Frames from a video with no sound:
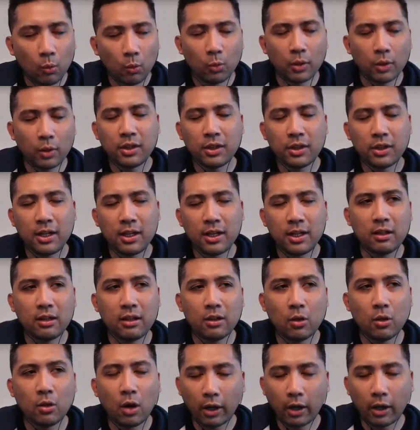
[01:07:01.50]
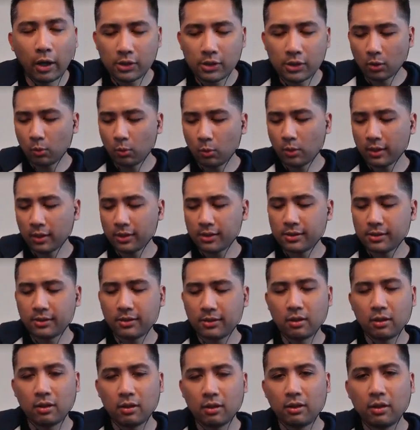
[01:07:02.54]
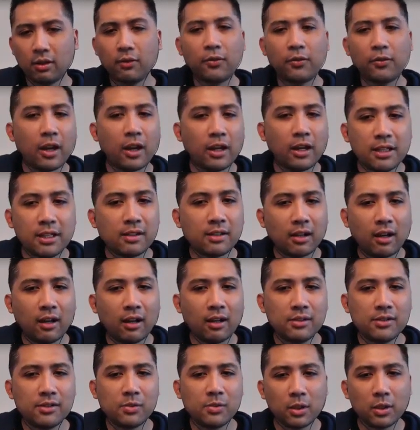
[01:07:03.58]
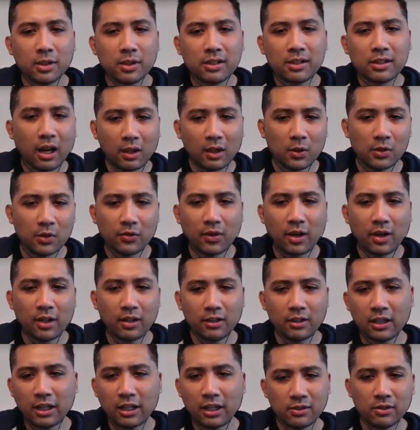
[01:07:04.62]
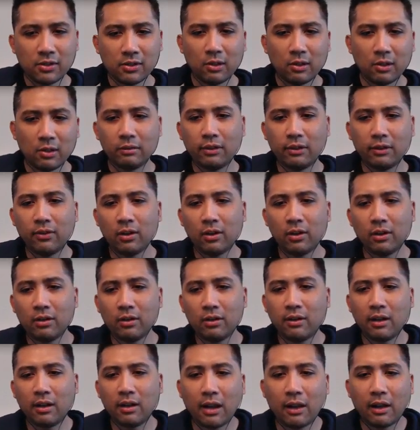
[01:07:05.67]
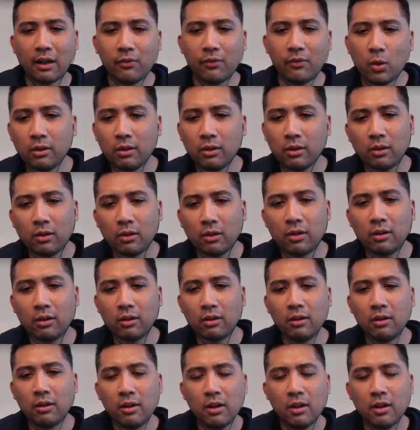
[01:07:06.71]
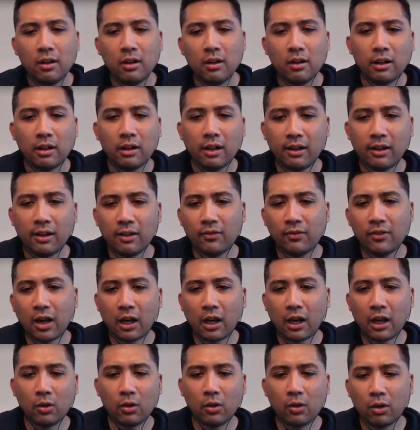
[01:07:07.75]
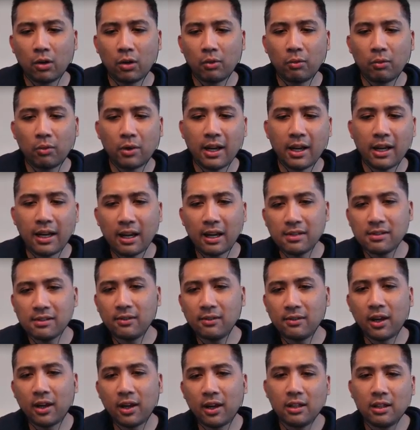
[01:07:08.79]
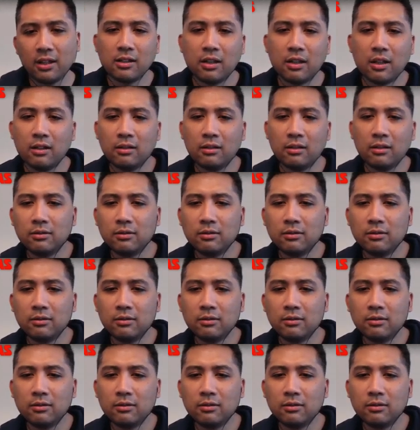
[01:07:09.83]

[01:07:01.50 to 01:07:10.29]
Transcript: do you think? All right, so what's their fighting styles? What's Kylo's fight? Do you guys know if they have one, or Like if Kylo or Rey has a fighting style?